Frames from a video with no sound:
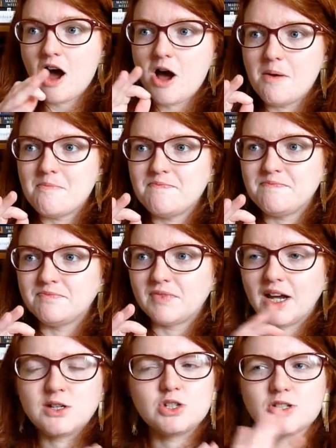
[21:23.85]

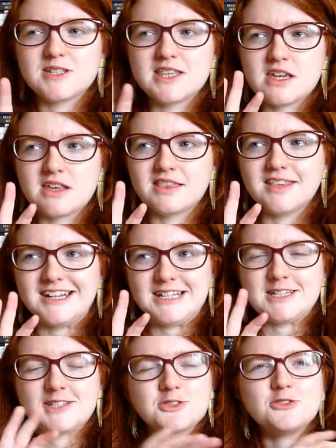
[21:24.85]
I just think that
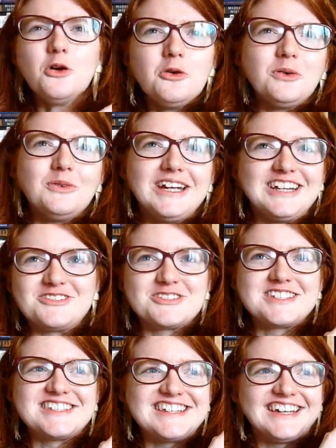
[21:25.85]
it is so
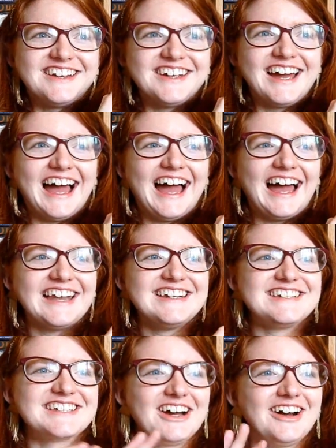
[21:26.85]
interesting,
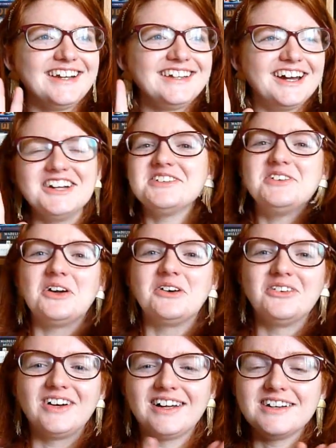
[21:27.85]
and I don't
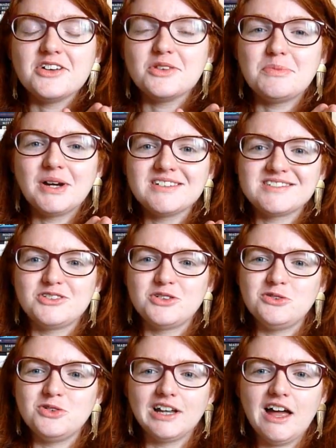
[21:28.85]
know, another person
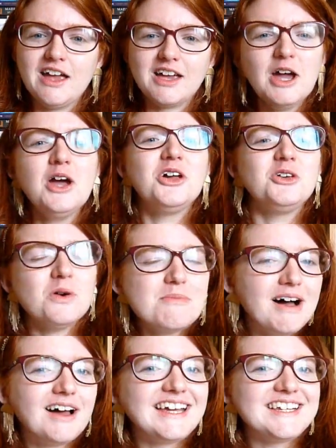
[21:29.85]
who you're like, your
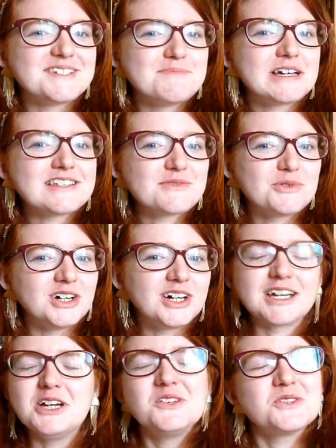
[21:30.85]
mind must
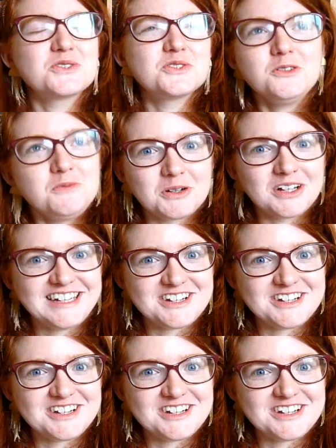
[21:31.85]
work super